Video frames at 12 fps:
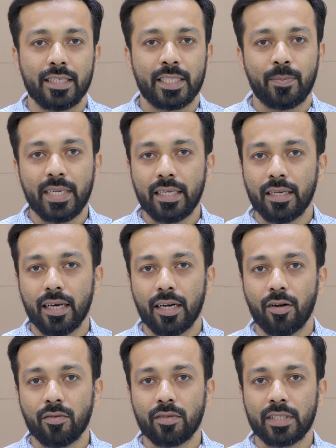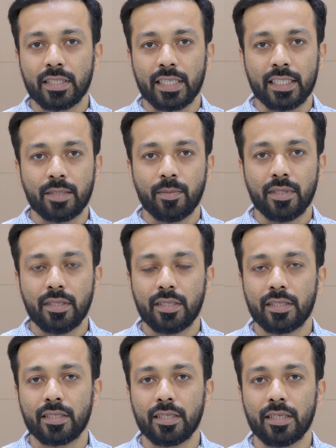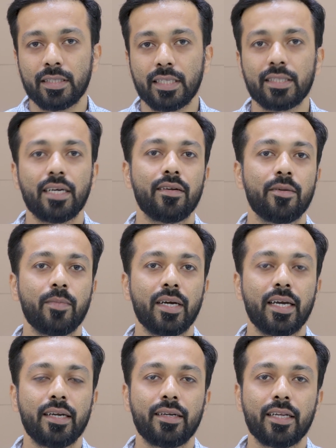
It's been around 6 months since I've done my hair